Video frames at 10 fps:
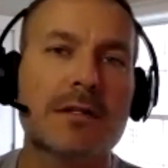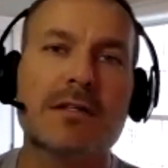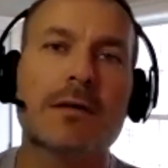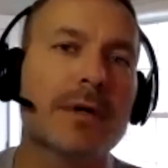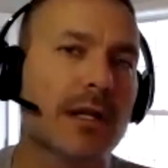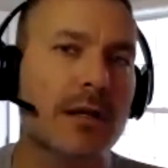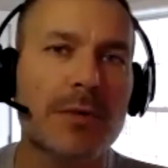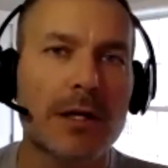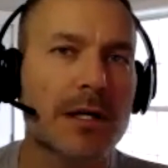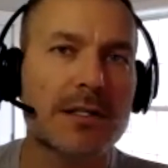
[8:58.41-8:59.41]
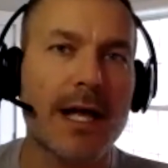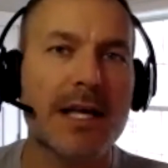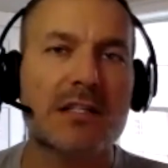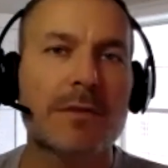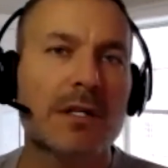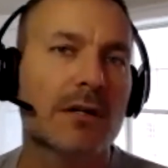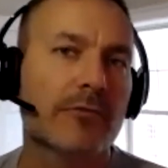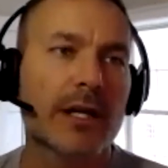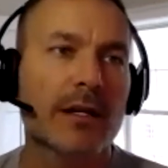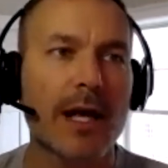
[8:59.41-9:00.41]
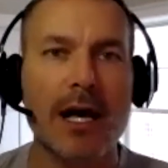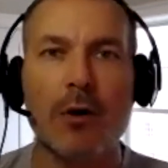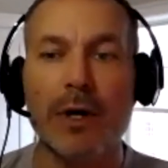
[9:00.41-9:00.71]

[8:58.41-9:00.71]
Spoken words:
somebody because it has to be done right now.